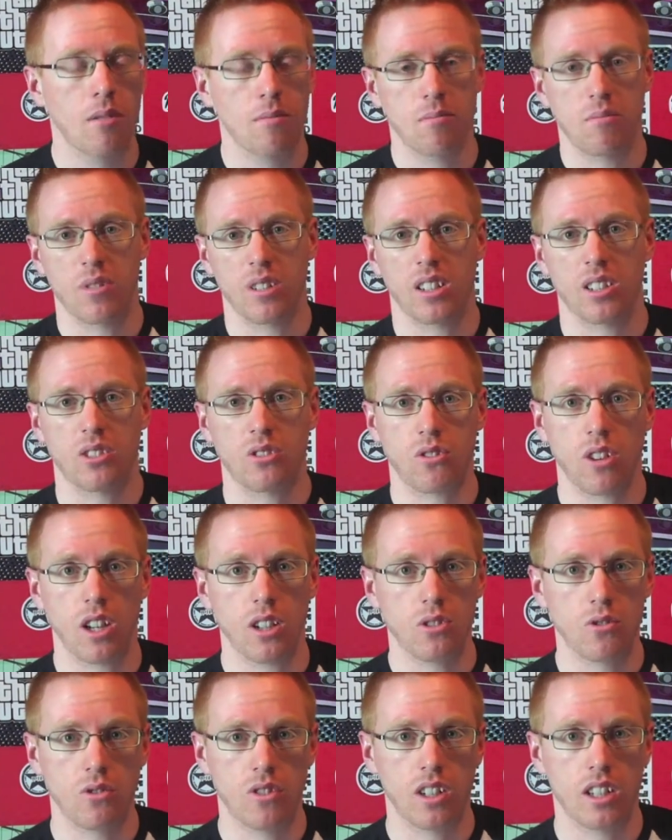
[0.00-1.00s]
Pretty
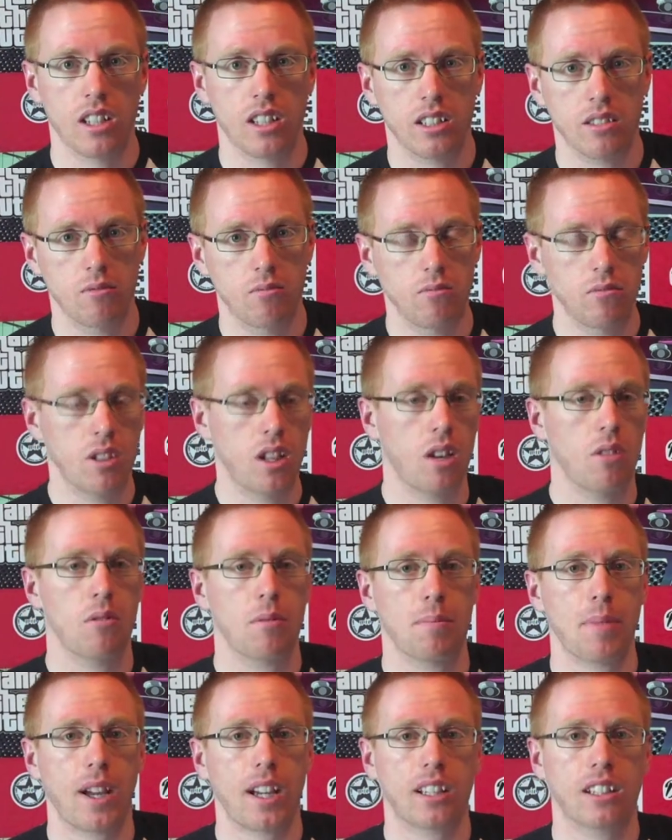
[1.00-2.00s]
strange really, you know, a
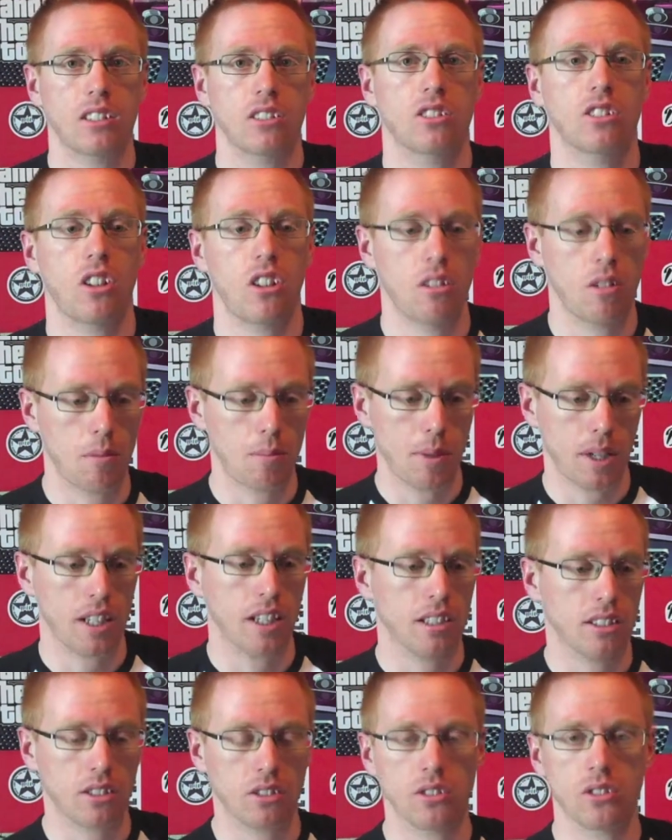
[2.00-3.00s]
package that
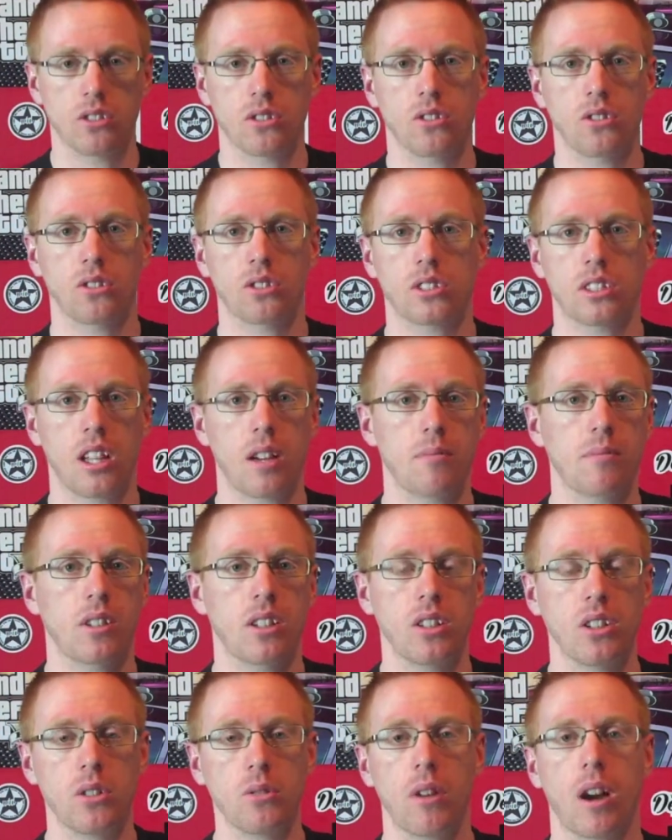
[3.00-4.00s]
appears on your doorstep
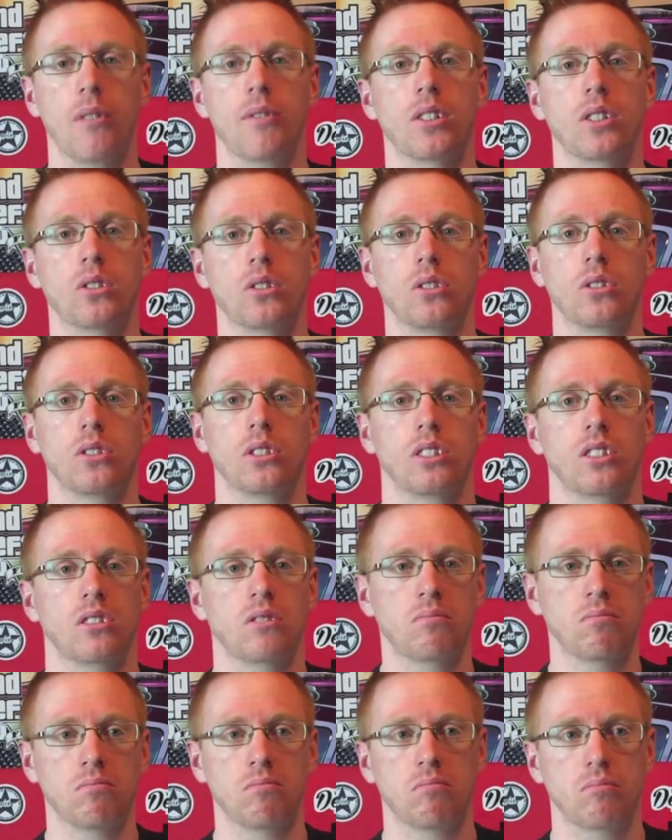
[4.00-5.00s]
that you haven't ordered.
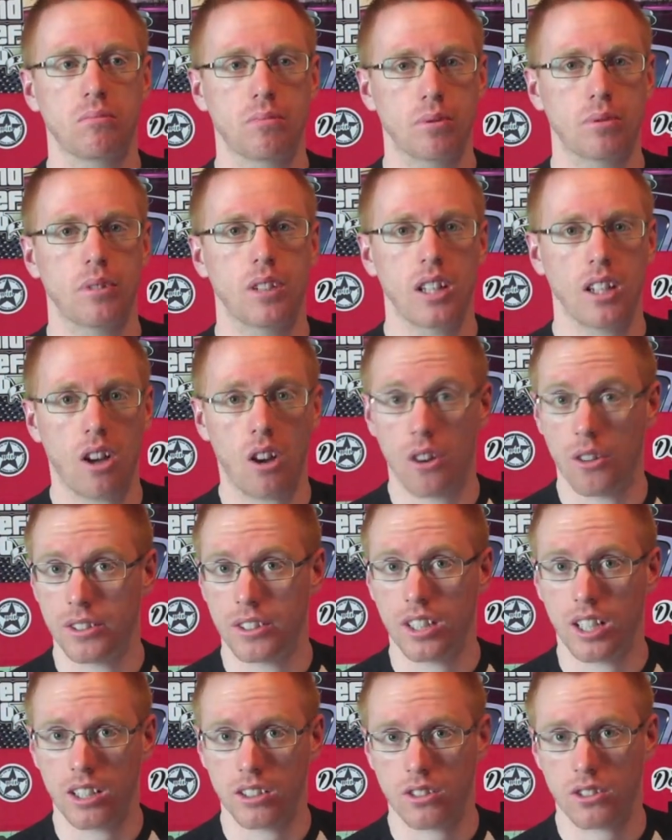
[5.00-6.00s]
Pretty odd
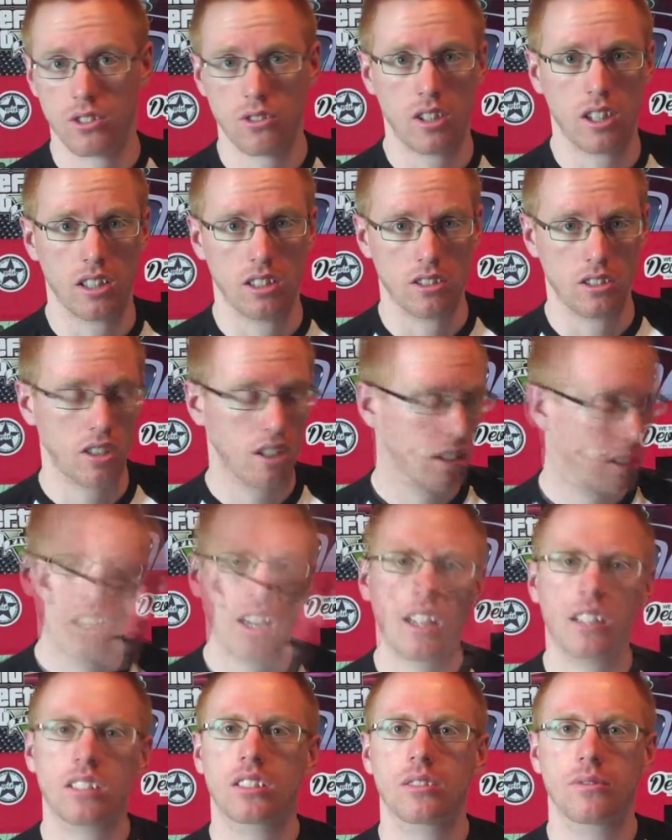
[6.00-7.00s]
and strange.
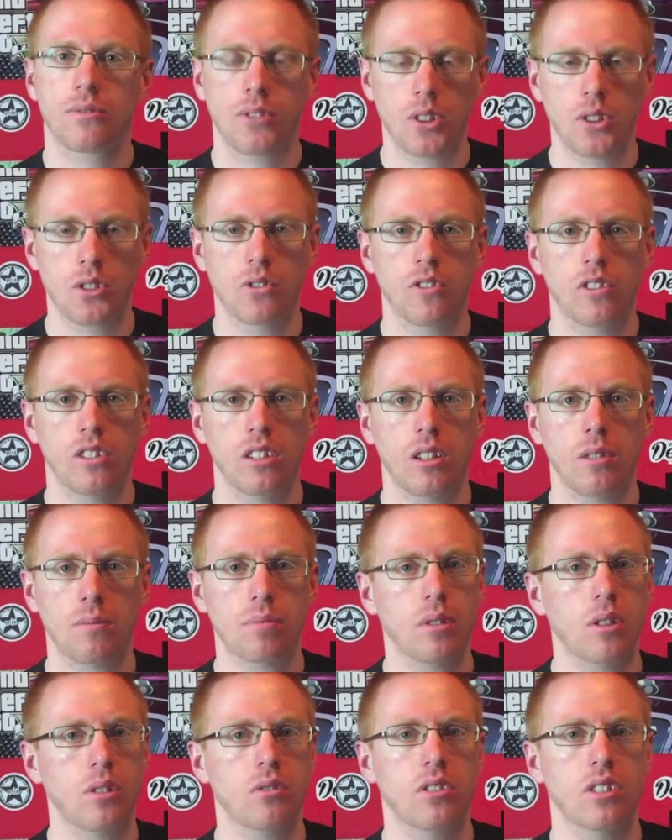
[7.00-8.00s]
As the funeral
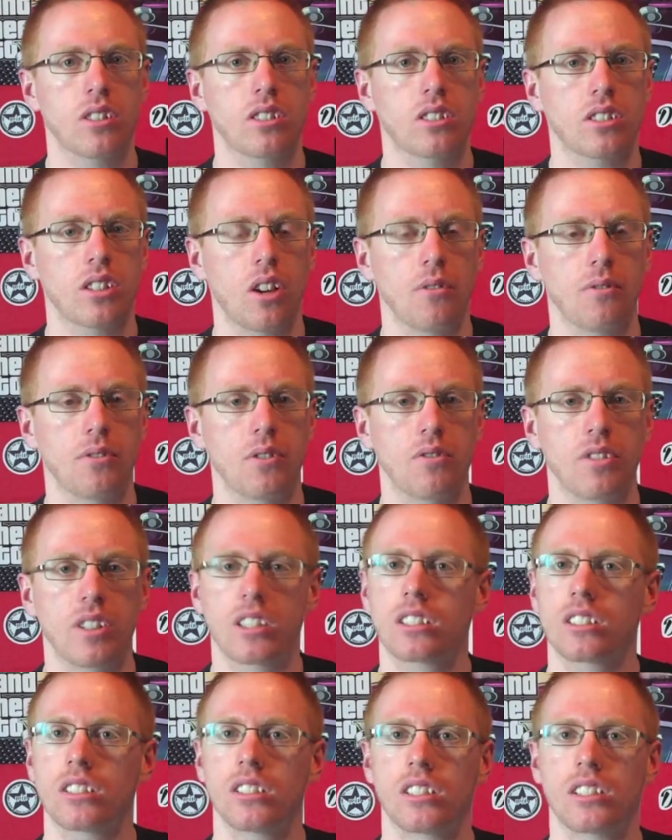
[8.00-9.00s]
approaches of the
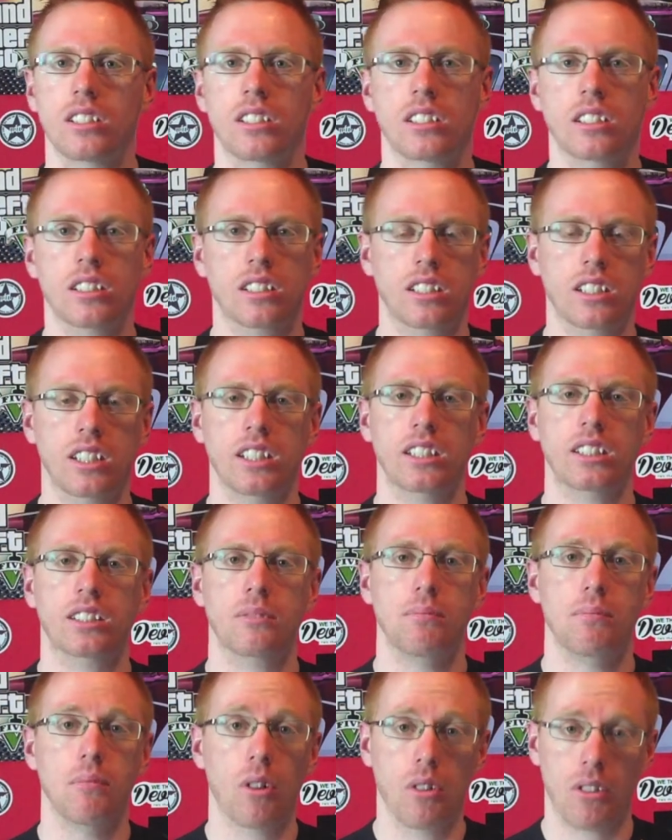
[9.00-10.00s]
recently deceased
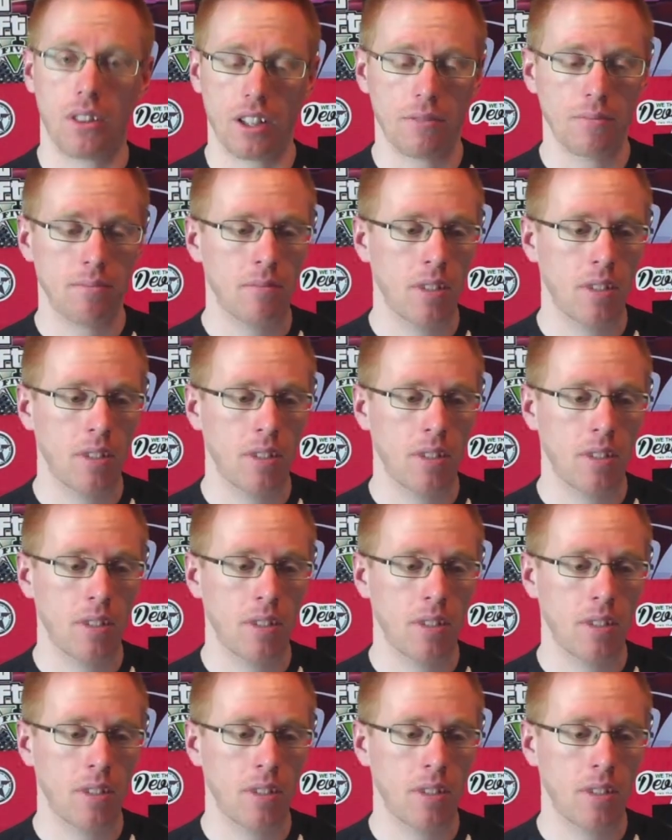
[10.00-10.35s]
mother,